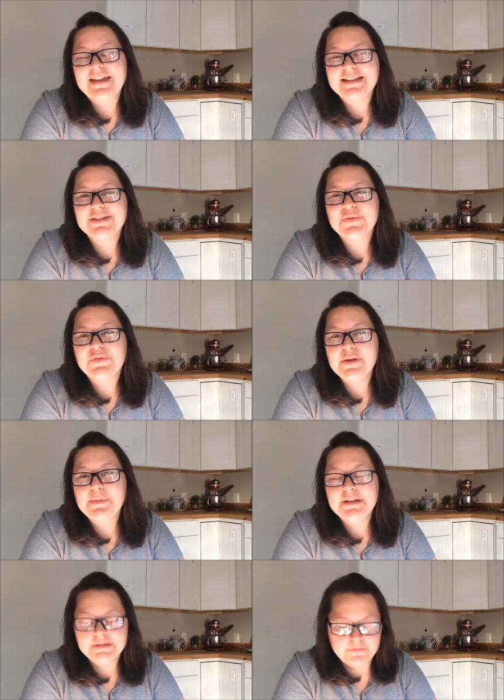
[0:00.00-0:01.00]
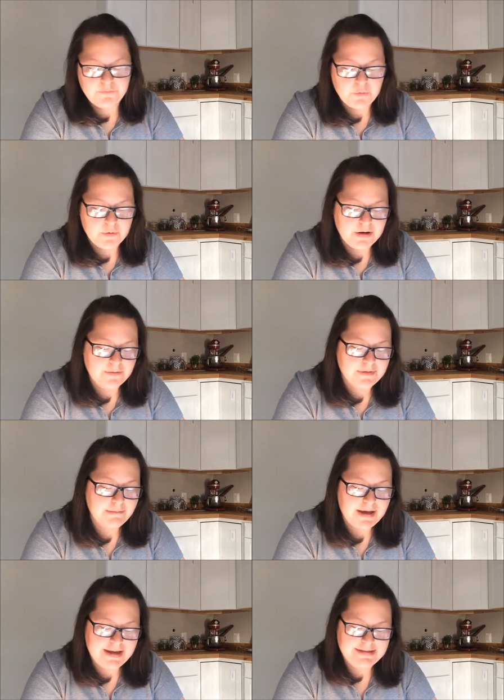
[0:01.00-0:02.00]
And so Philippians 4
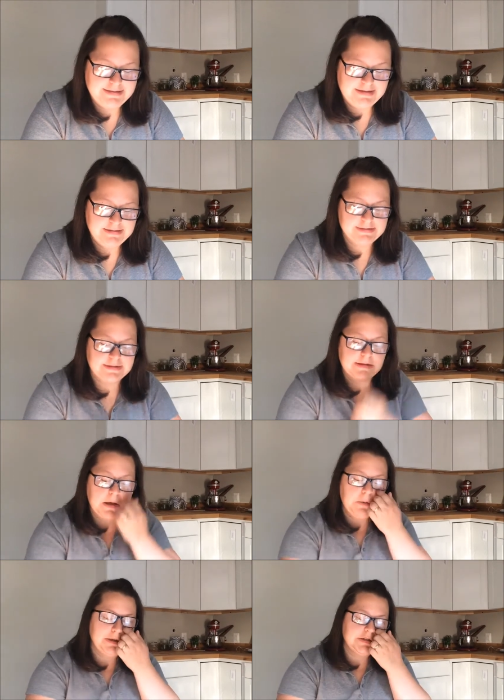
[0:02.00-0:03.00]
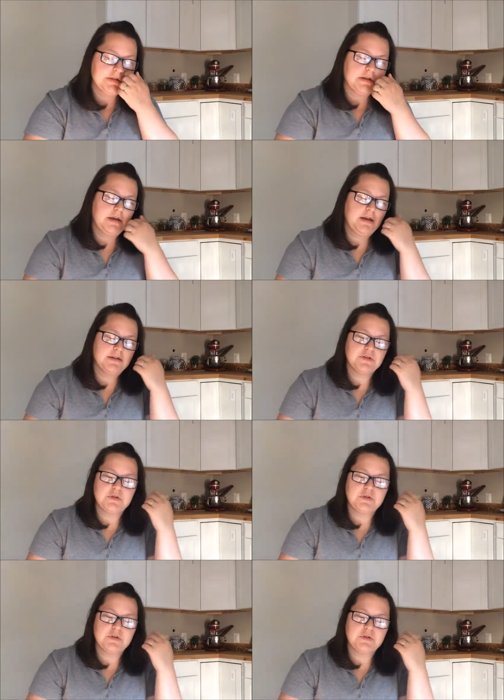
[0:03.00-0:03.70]
reminds us not only to,